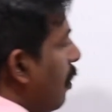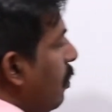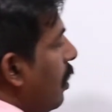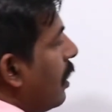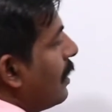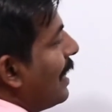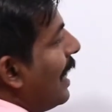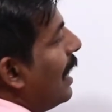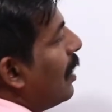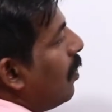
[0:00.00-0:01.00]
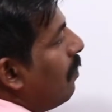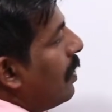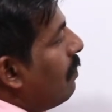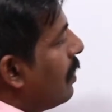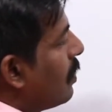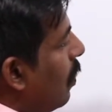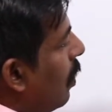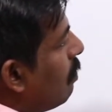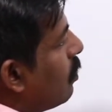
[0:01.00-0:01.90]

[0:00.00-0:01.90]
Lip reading: Now third row with the first column,